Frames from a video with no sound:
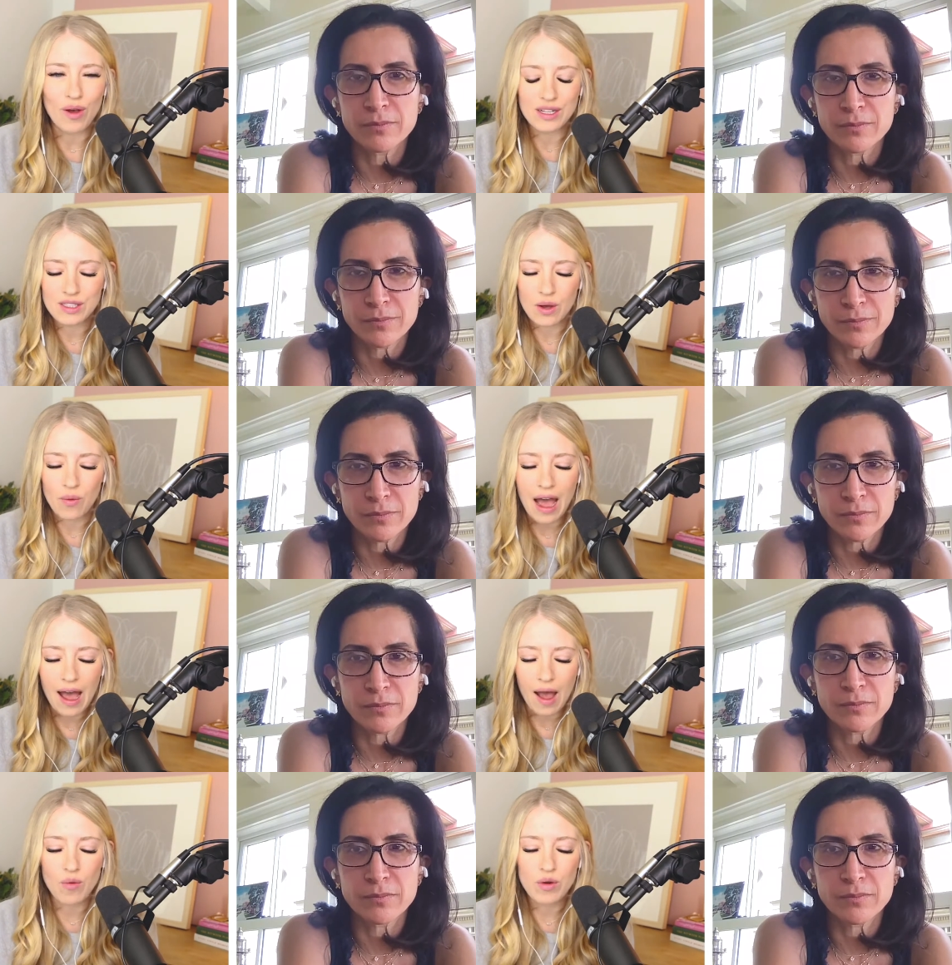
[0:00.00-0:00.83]
Speaker 1: And so,
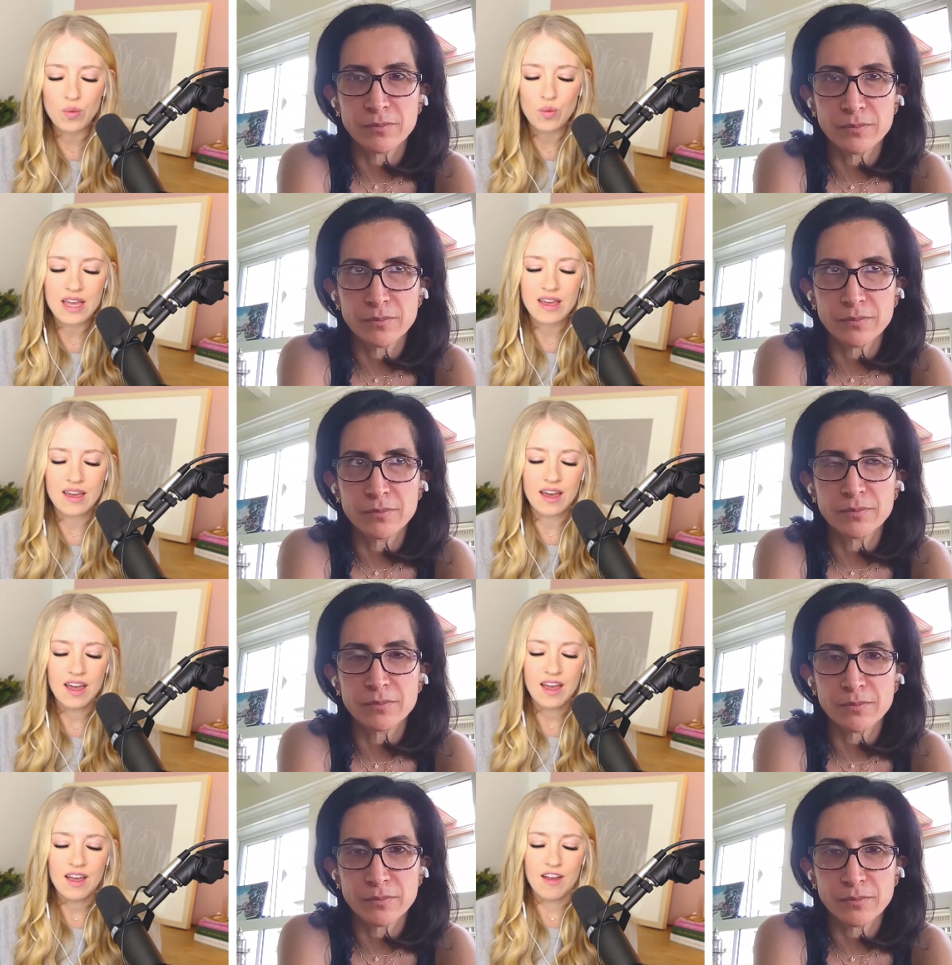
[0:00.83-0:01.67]
how do we
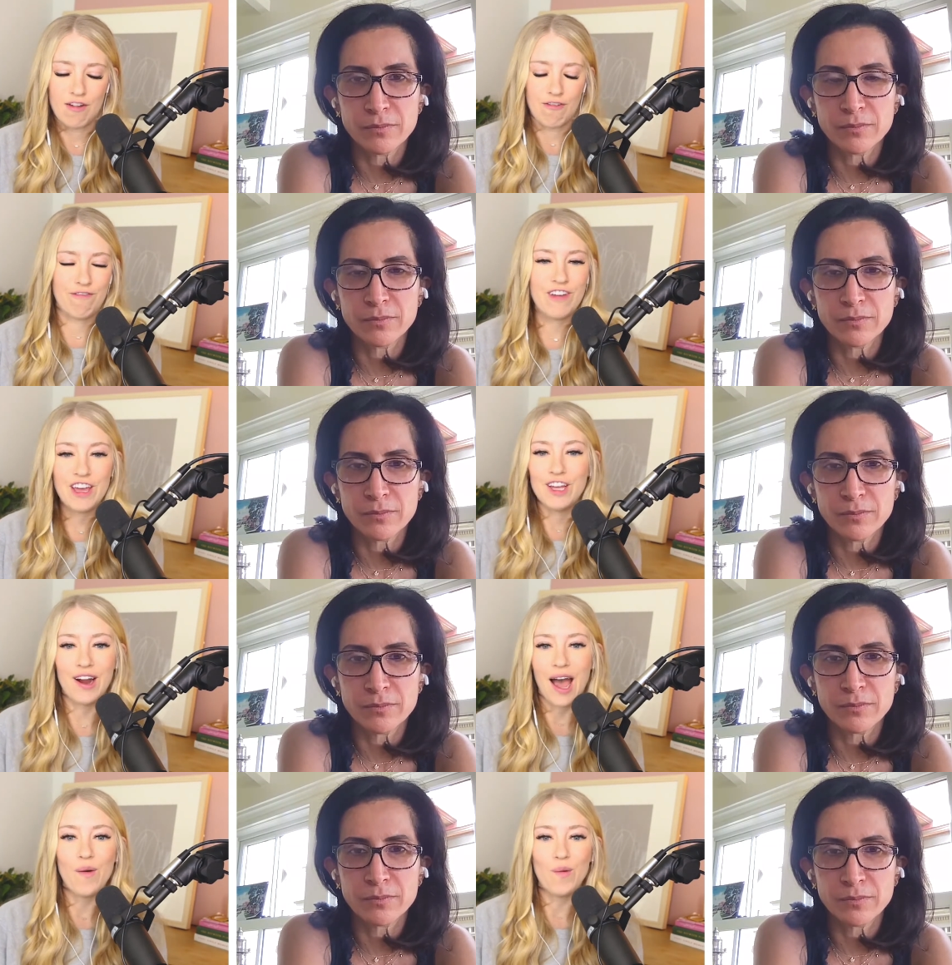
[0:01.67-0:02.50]

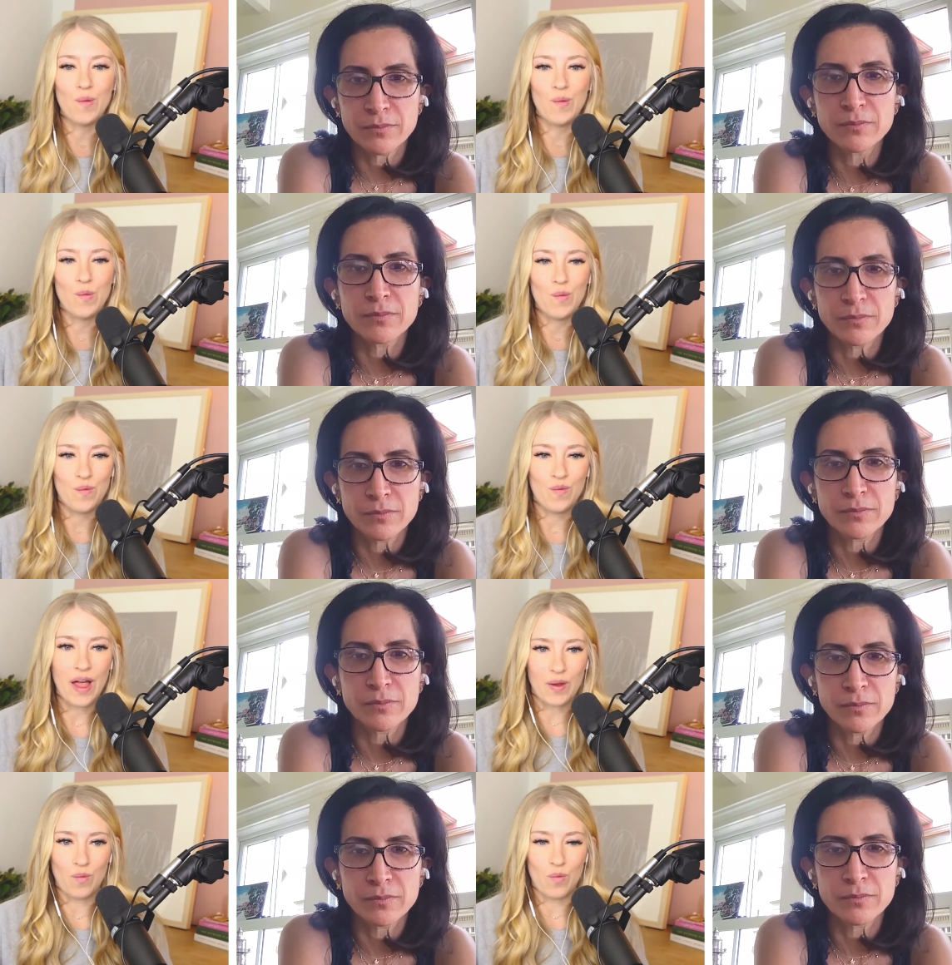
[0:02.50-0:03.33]
figure out
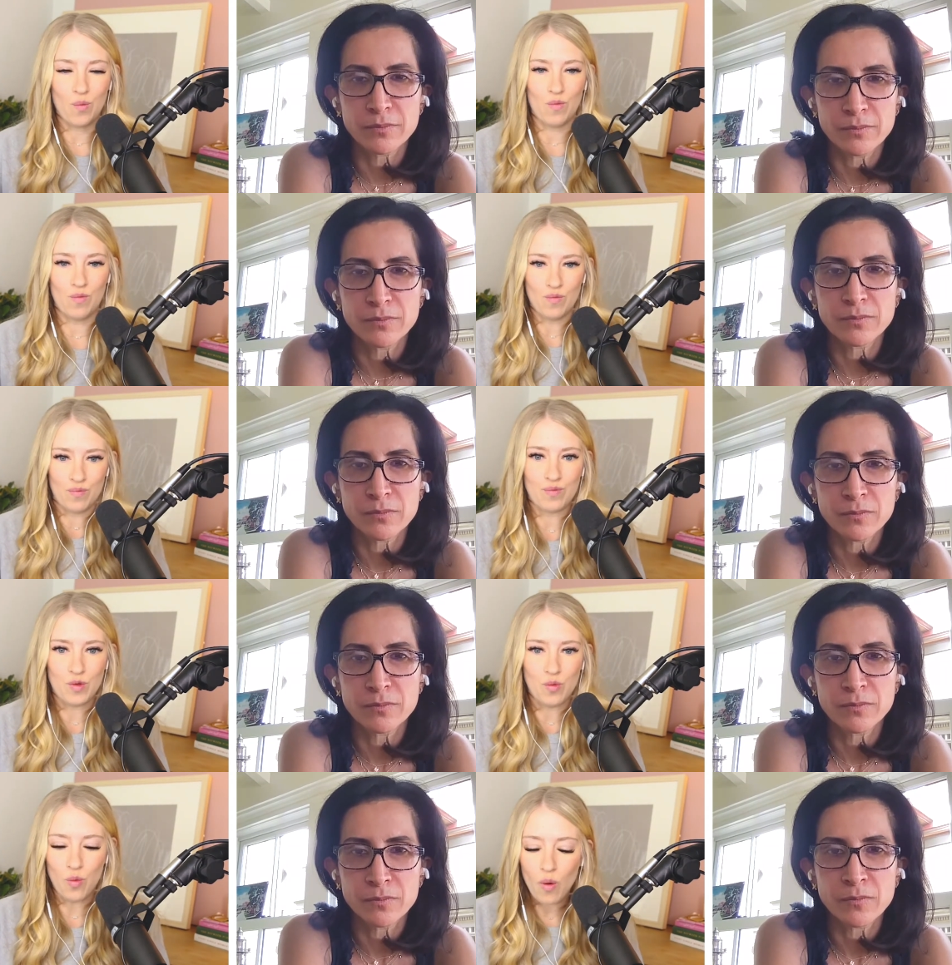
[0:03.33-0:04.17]
like
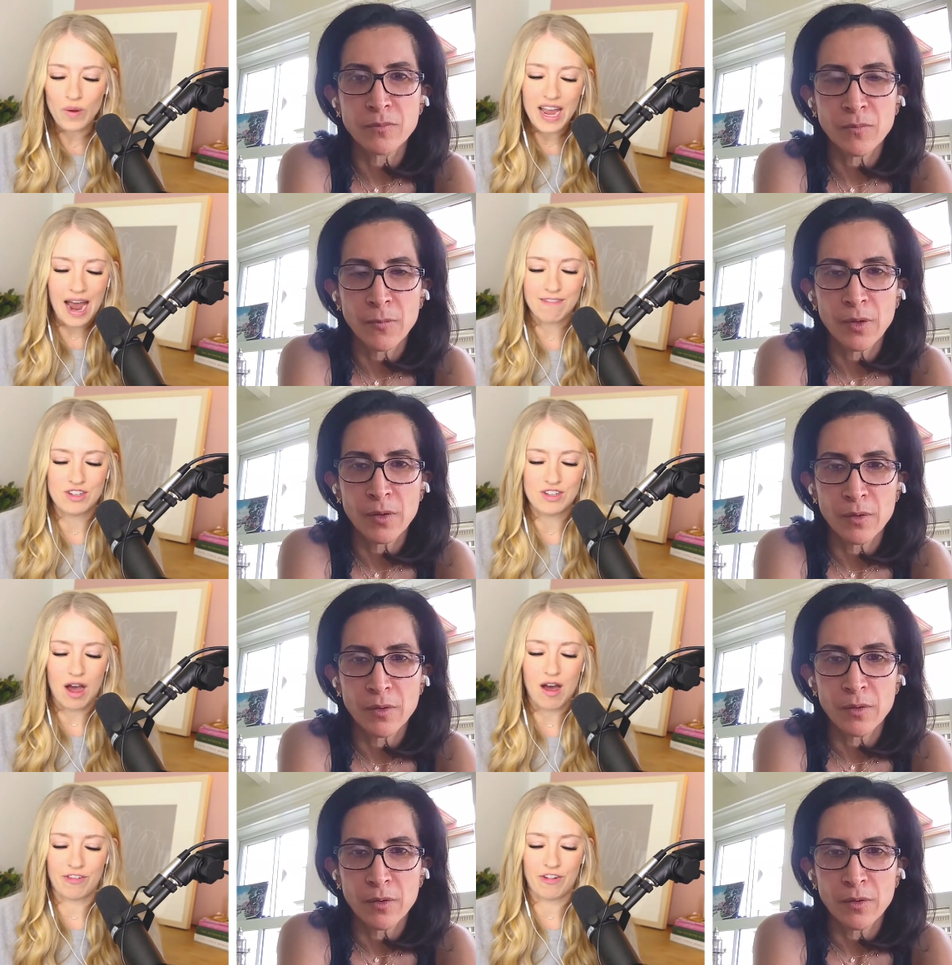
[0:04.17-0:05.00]
what we have to
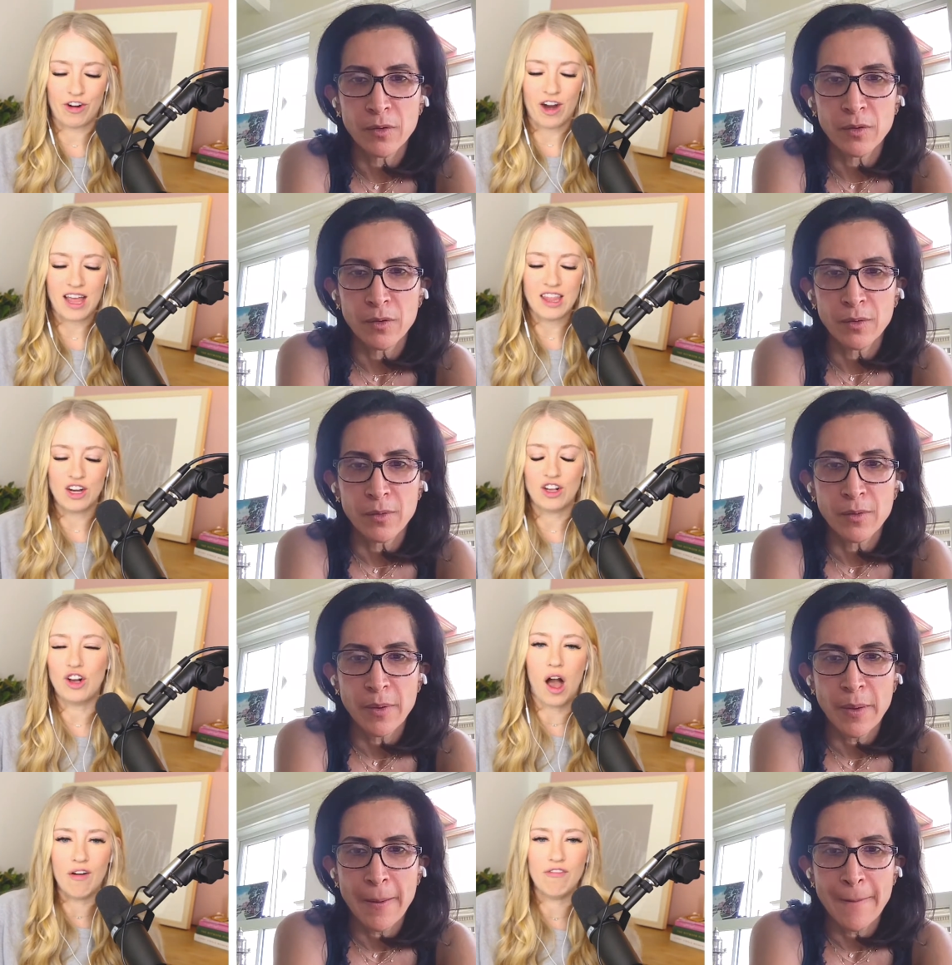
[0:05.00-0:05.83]
offer and then
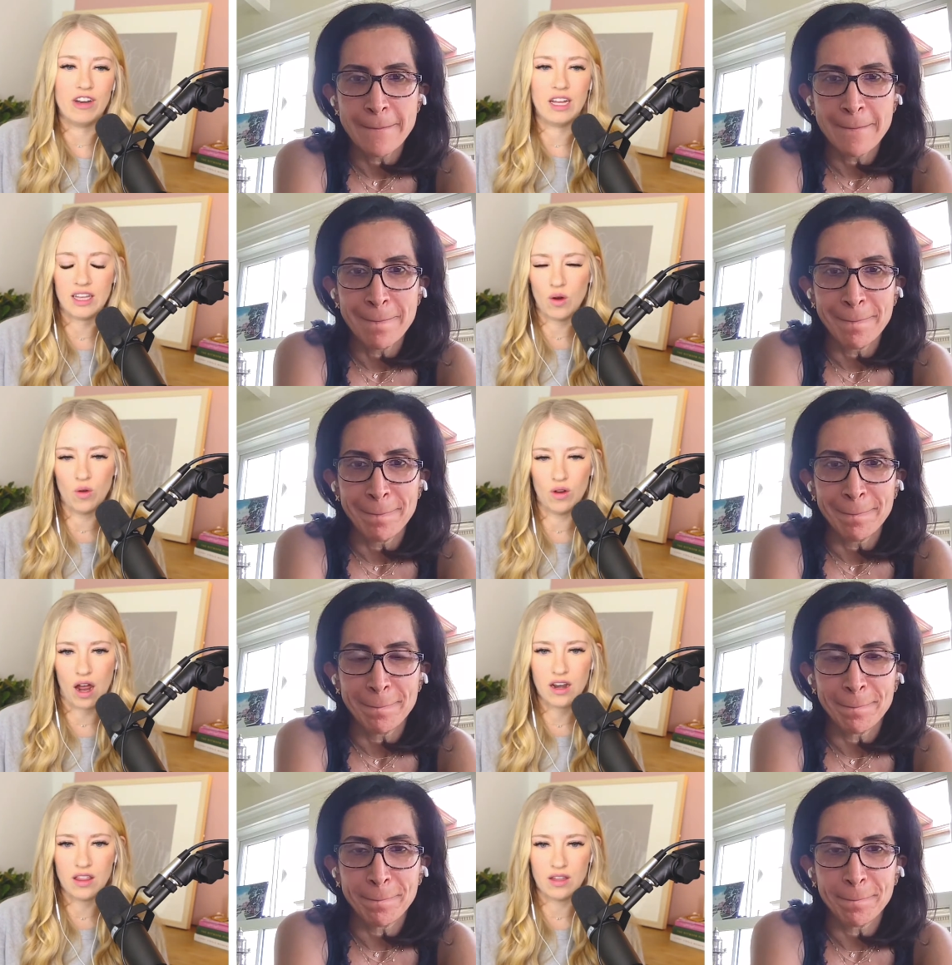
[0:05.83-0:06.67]
confidently hold
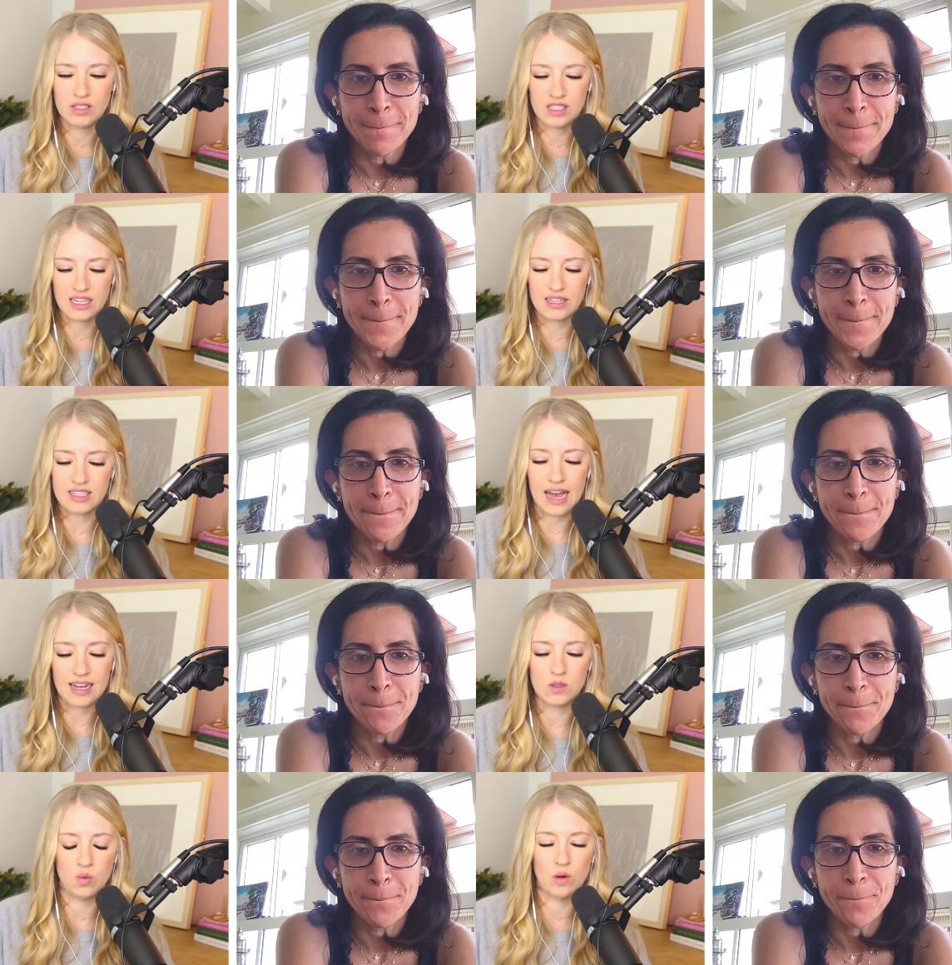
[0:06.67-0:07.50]
on to those things
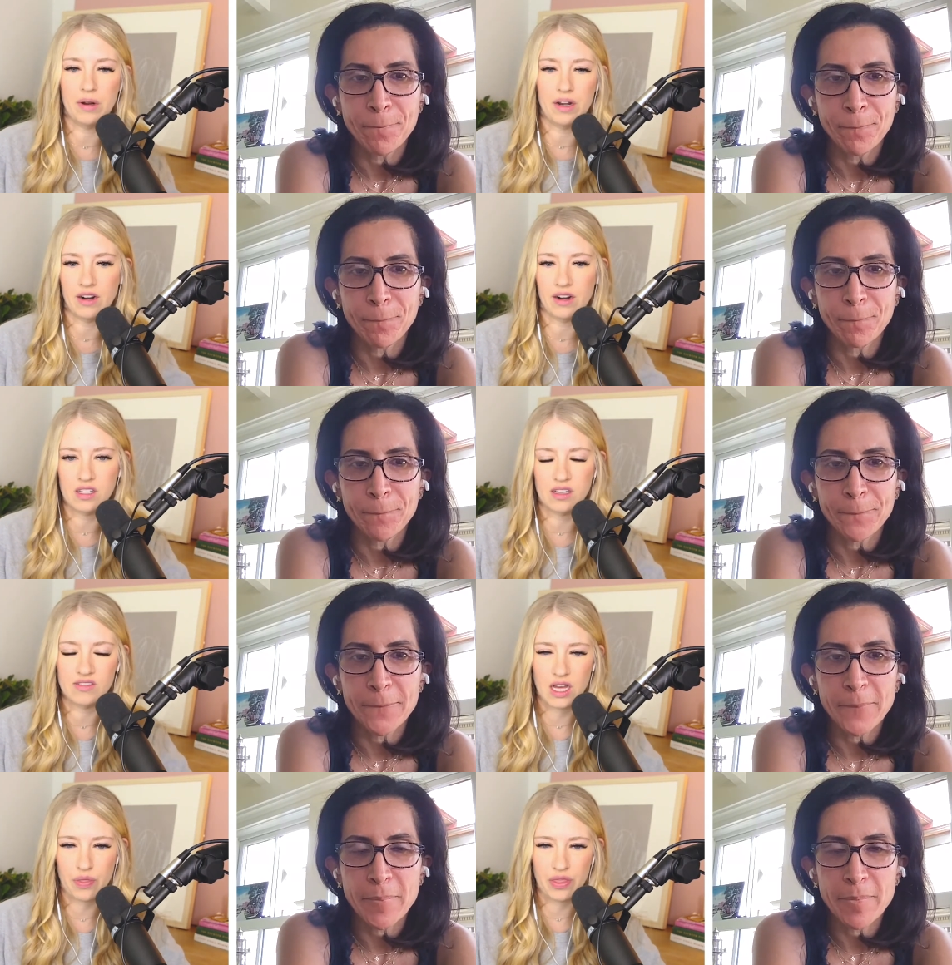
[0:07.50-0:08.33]
as we're putting
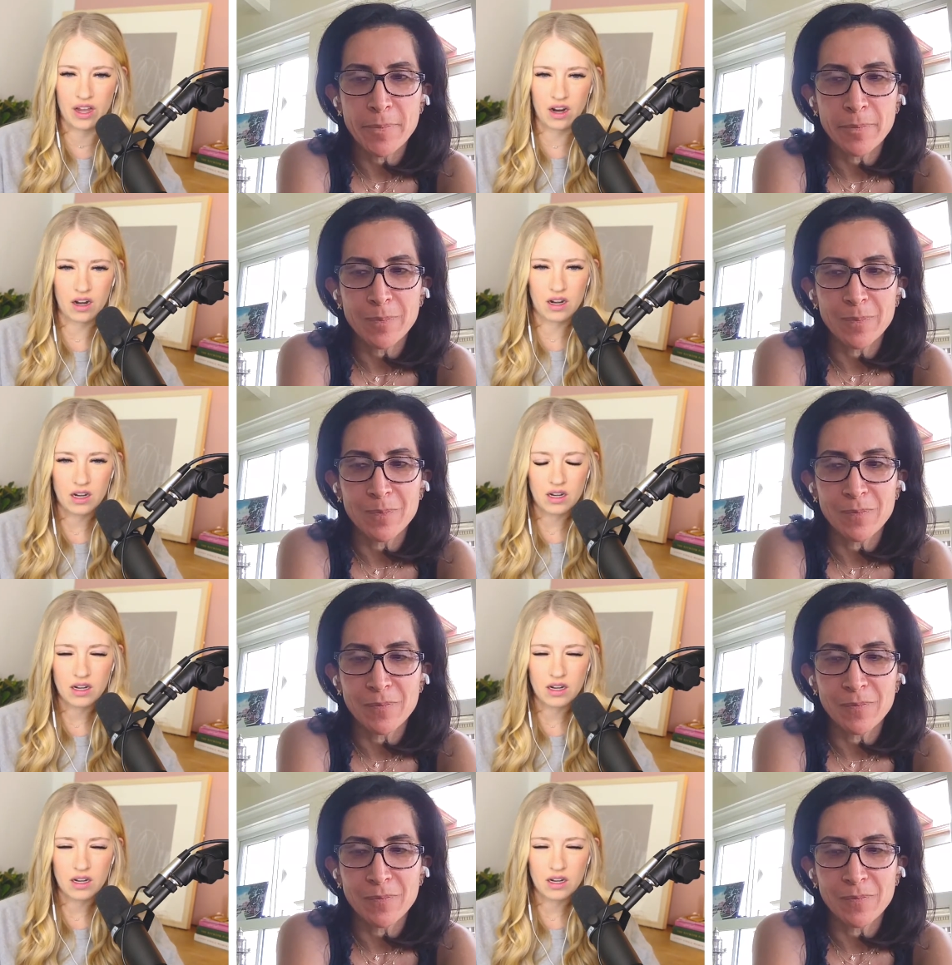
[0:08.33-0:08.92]
ourselves out there?